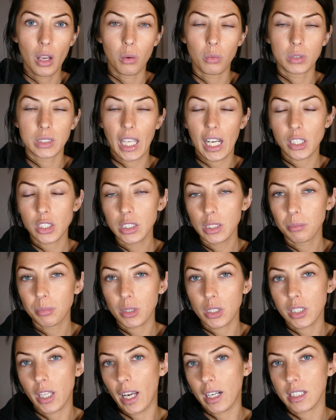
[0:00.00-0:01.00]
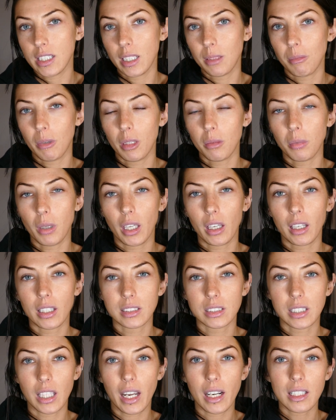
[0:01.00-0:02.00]
was actually protecting me
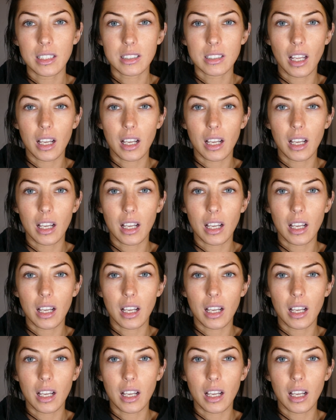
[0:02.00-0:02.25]
because that is